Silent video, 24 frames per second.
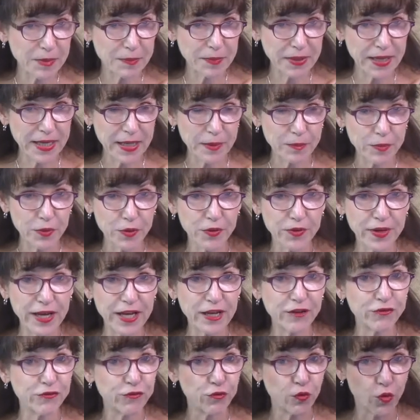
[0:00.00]
paper,
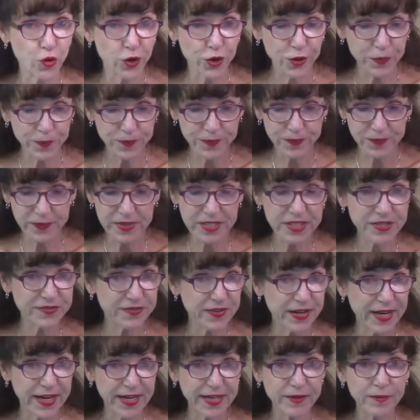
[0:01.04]
A4 is
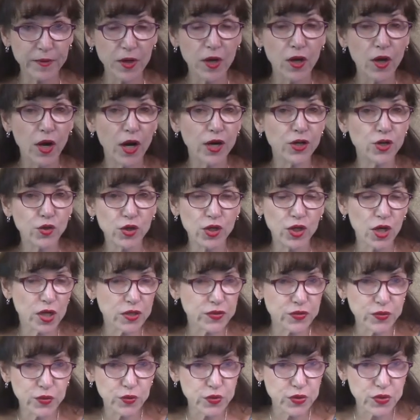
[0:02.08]
fine, and you can
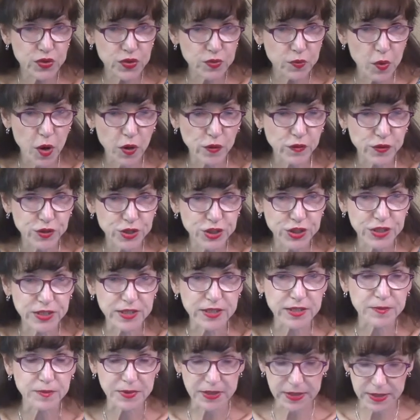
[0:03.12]
also use a smaller
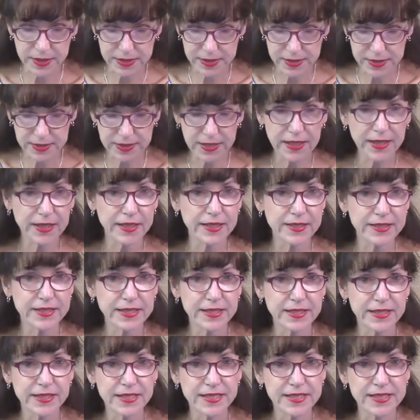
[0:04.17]
sheet because this can get
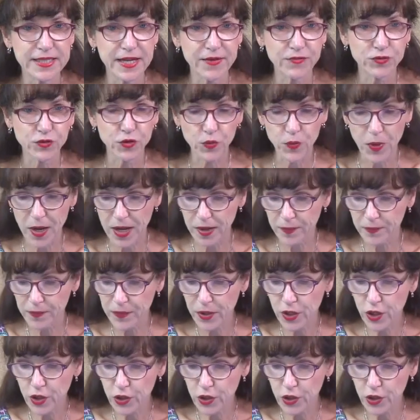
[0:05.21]
tedious after a while.